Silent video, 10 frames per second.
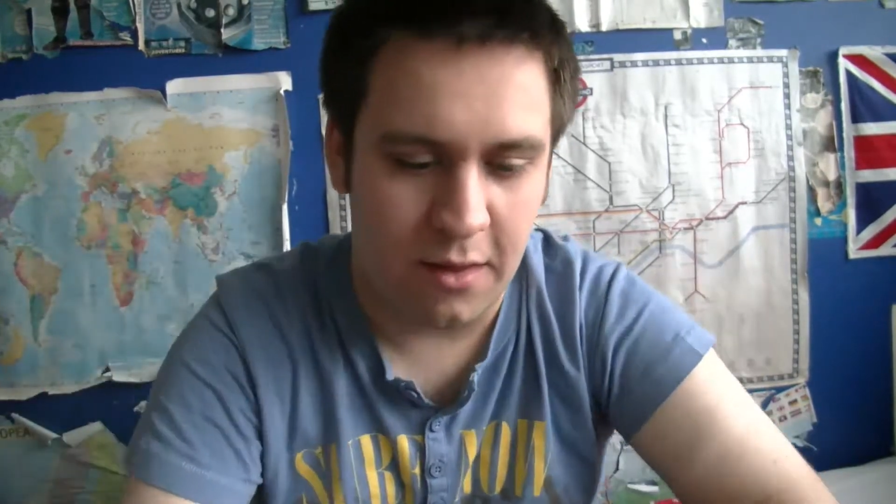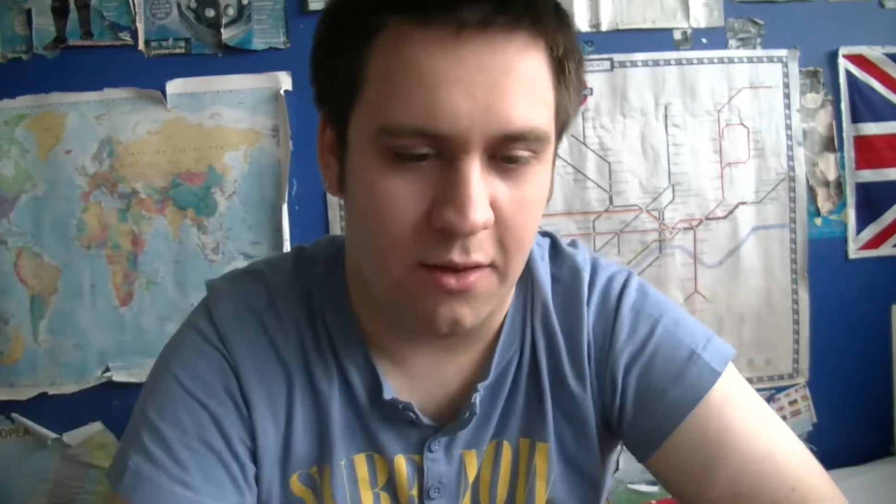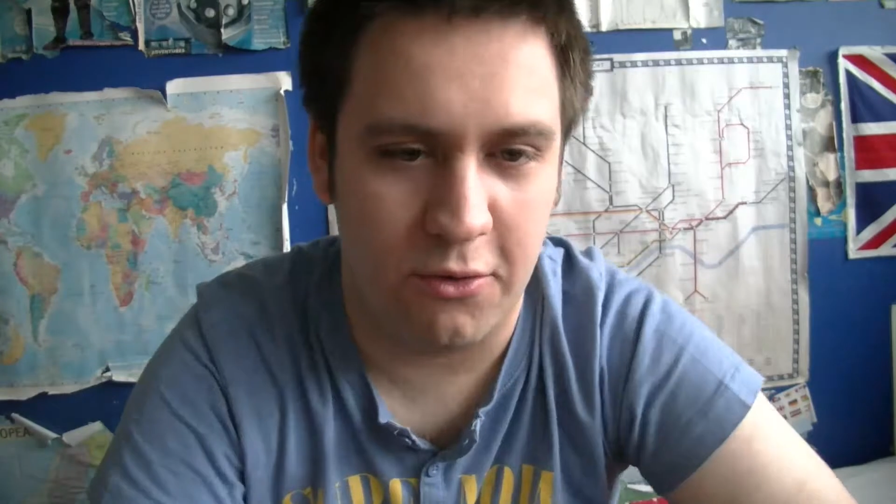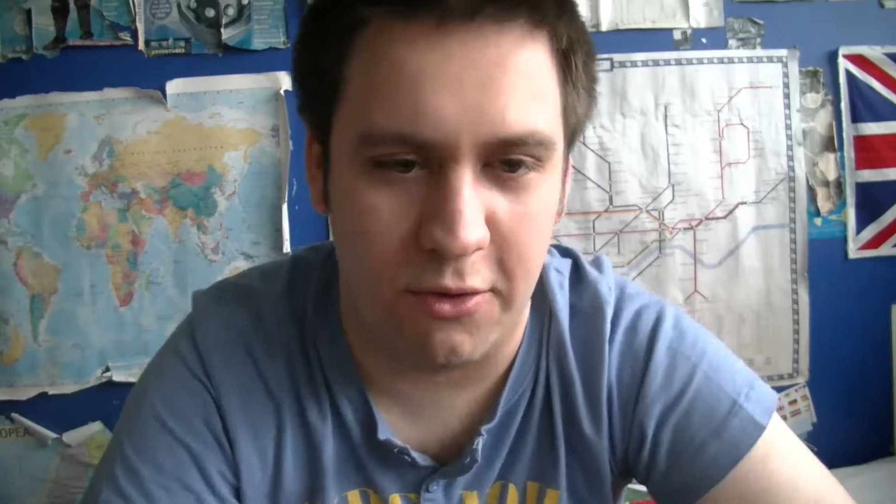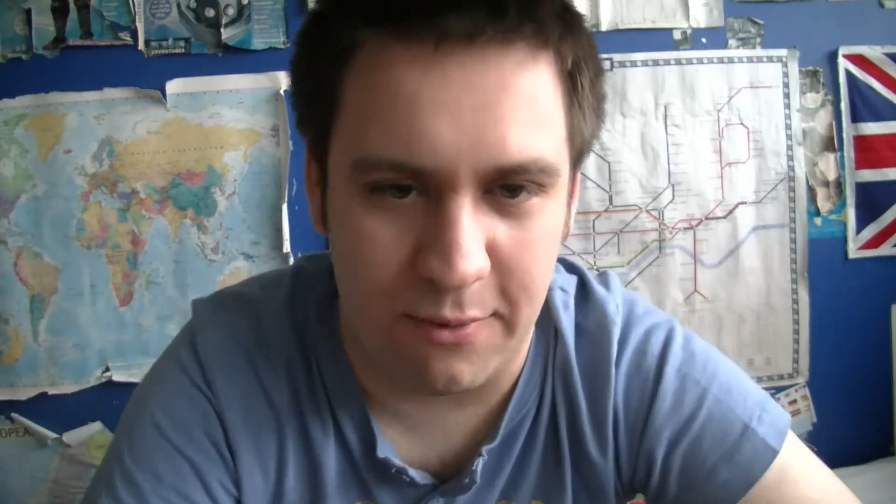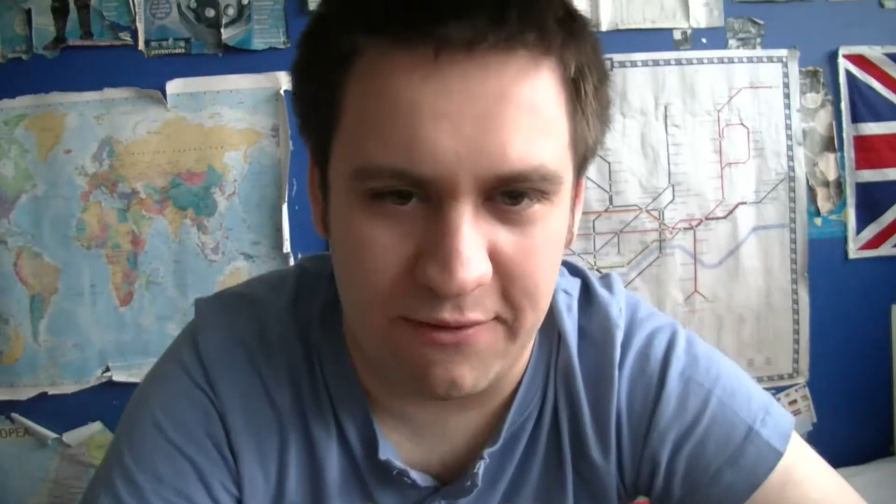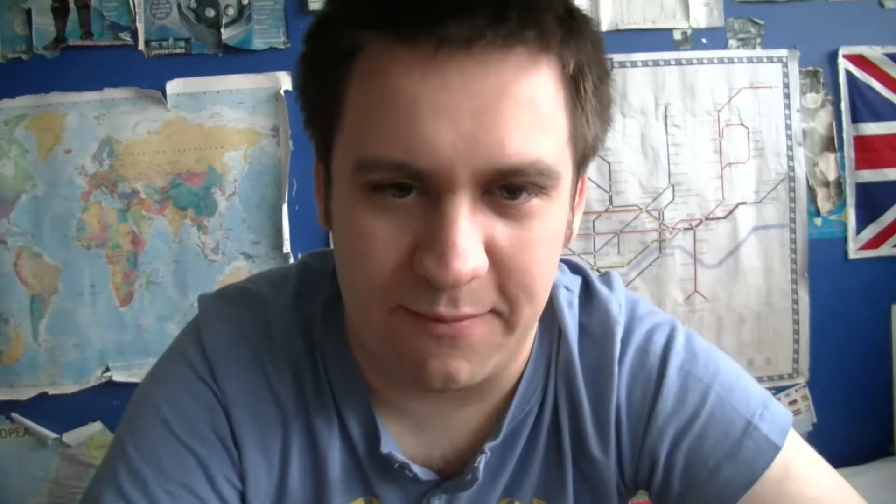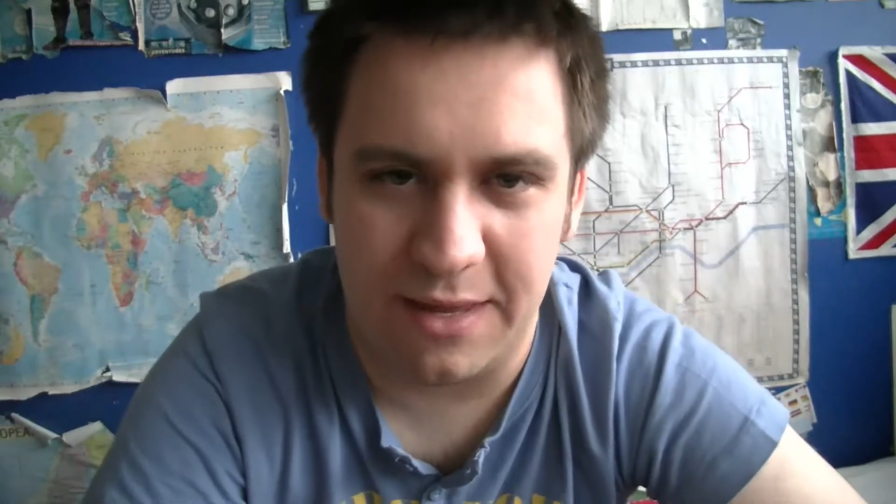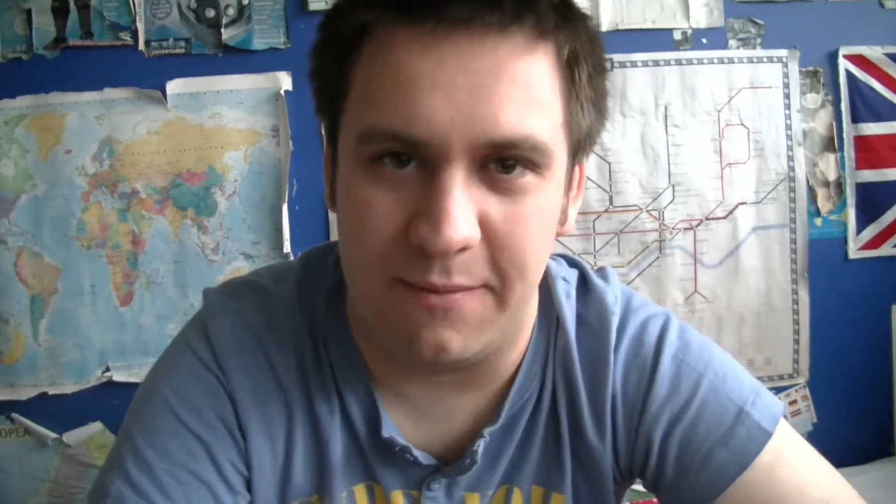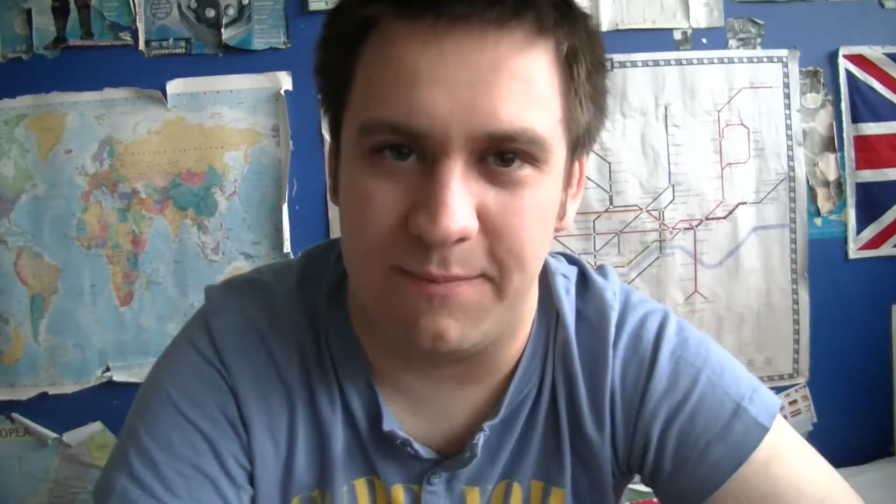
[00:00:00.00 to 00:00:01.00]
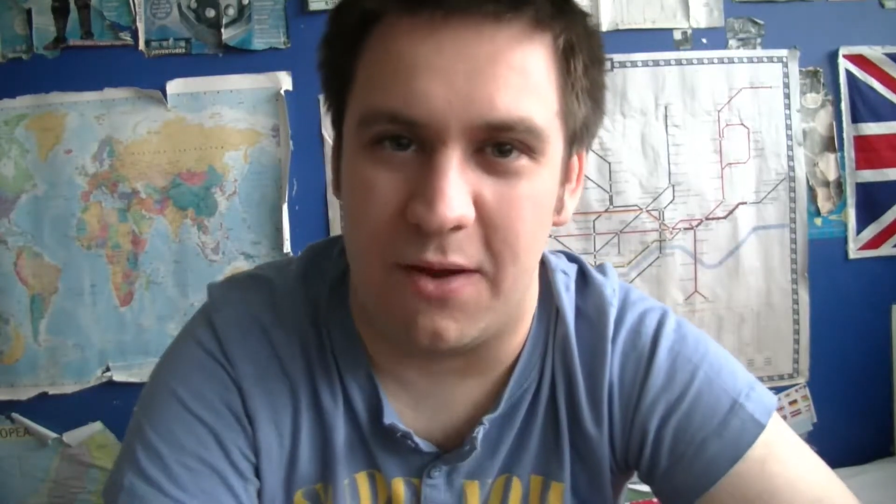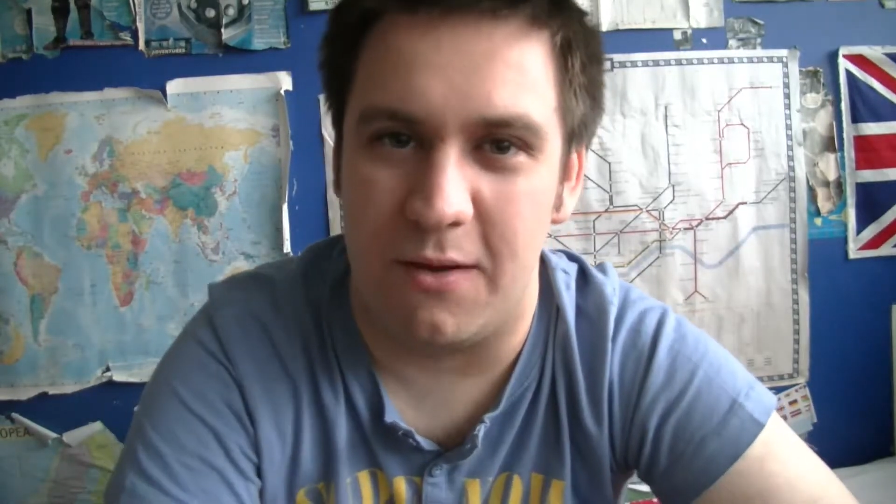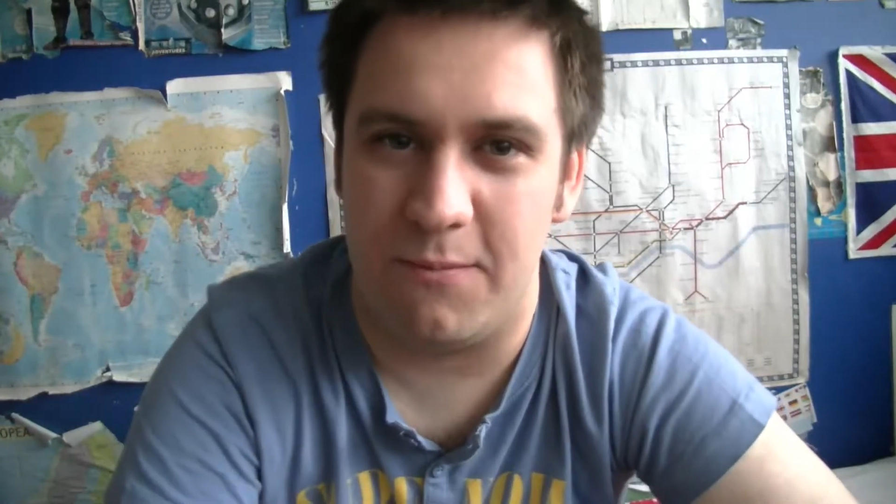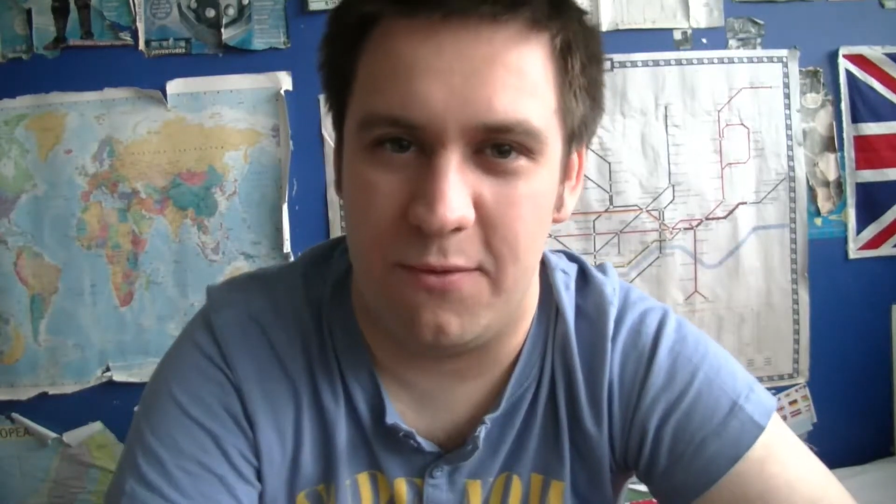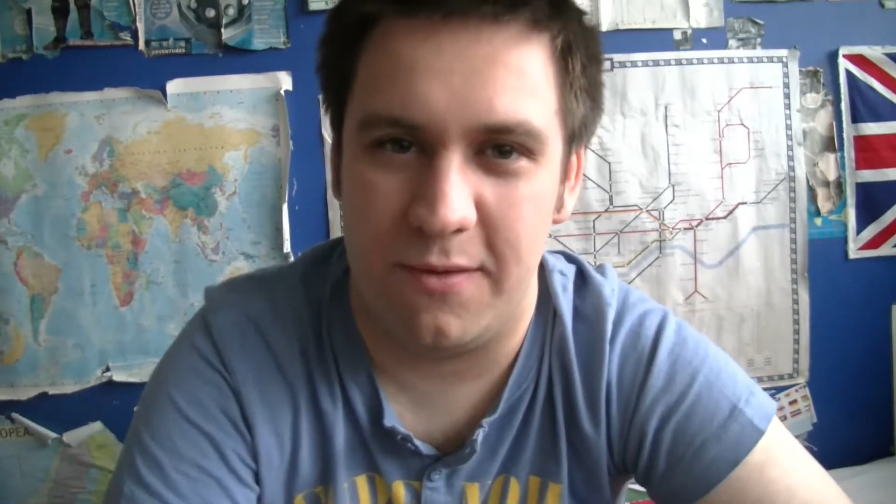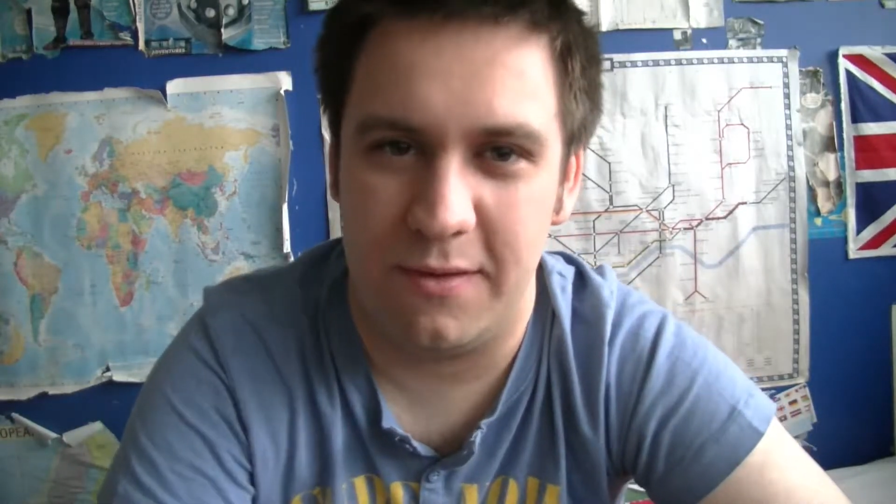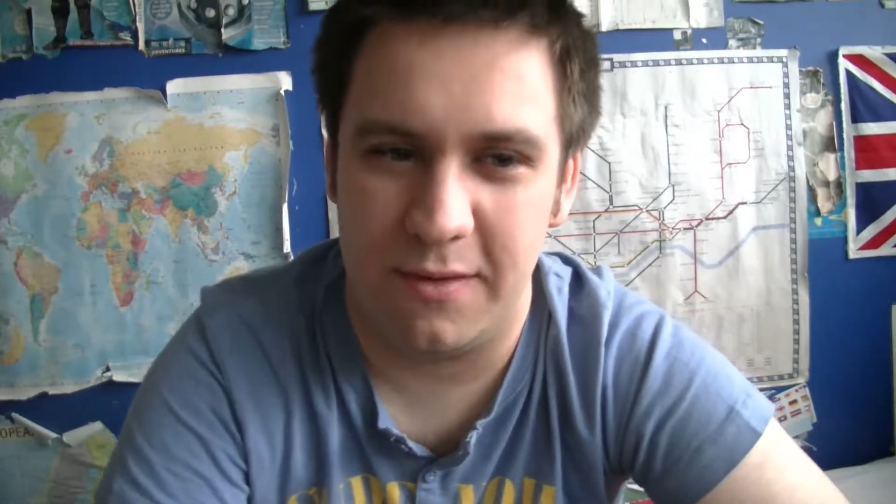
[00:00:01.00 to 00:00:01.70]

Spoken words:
looking away from Ian and Barbara